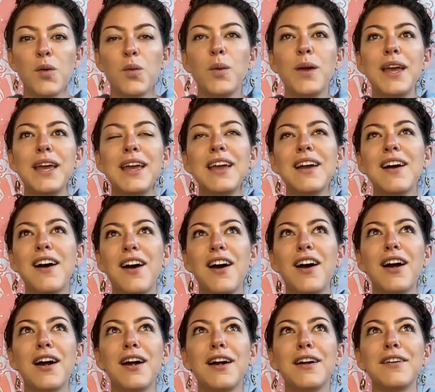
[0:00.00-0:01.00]
We
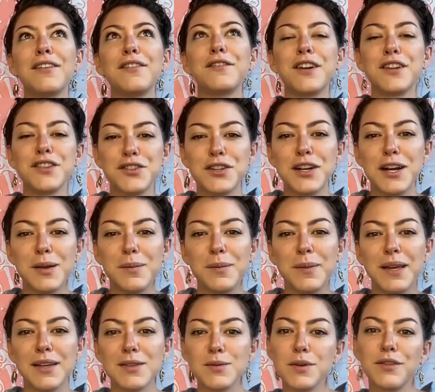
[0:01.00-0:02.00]
are frustrated
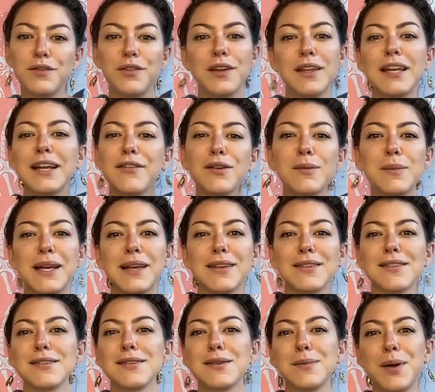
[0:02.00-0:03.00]
because we're feeling everybody
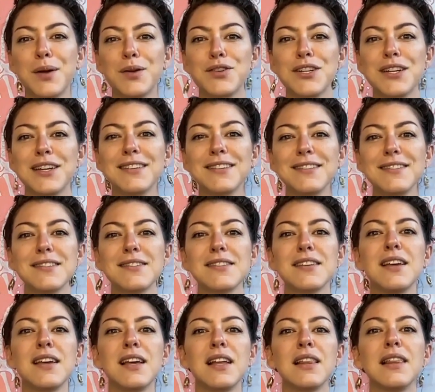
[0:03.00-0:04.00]
else's
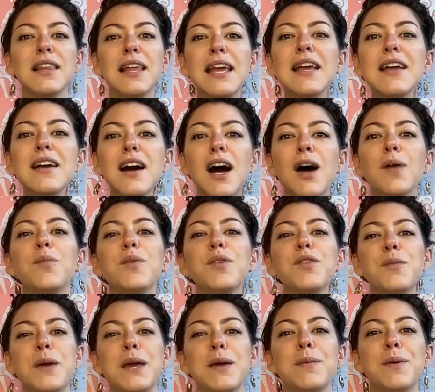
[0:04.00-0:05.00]
emotions. Link up
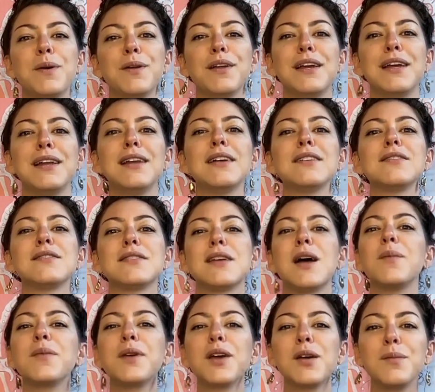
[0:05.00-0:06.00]
with people in
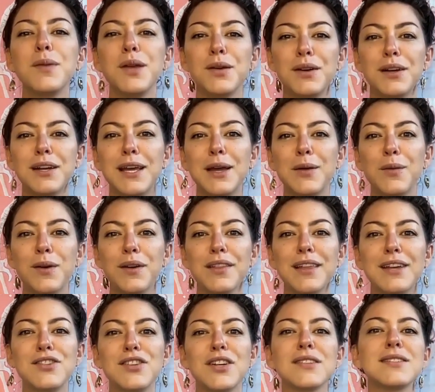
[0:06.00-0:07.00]
some community where
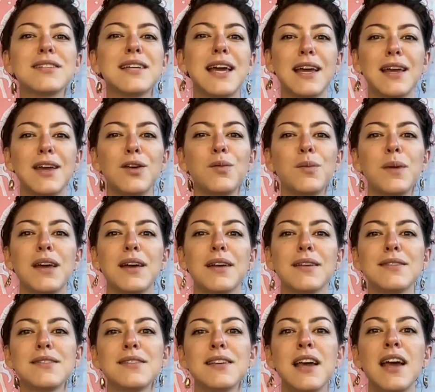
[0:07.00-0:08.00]
they just get you,
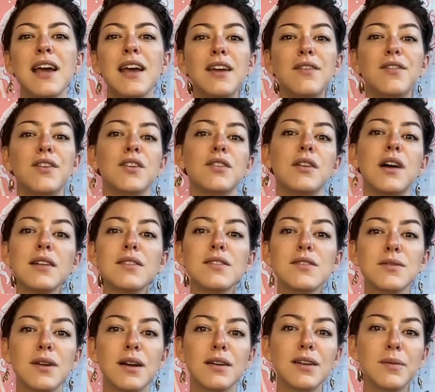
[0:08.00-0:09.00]
because if you're not
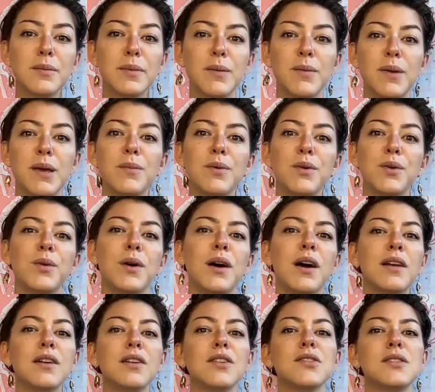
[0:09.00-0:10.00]
surrounded by people who
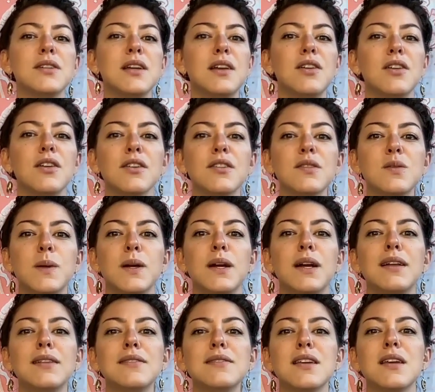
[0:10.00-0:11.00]
understand your
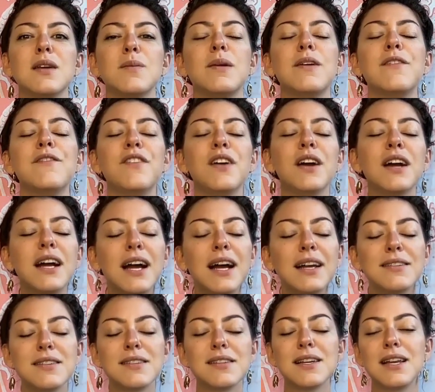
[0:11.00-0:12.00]
experience, it can be very
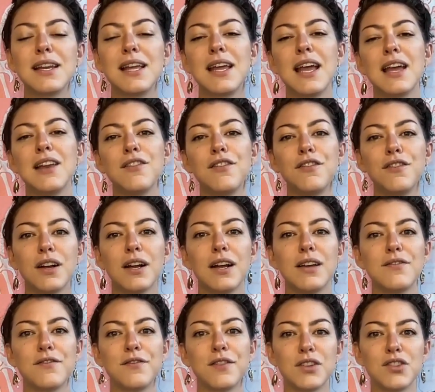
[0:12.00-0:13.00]
isolating and a
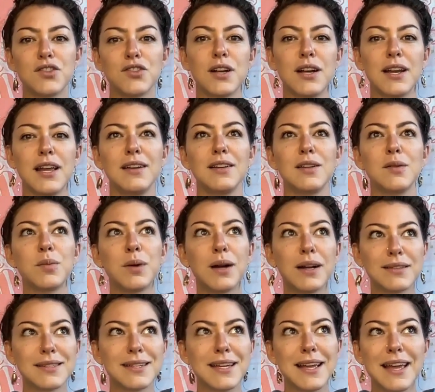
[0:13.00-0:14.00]
very frustrating,
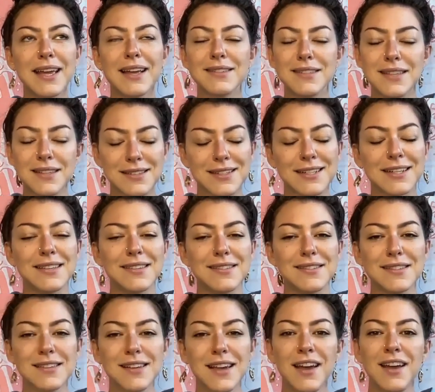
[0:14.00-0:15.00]
depressing
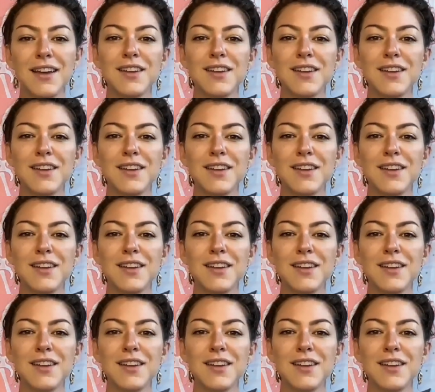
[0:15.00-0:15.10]
existence.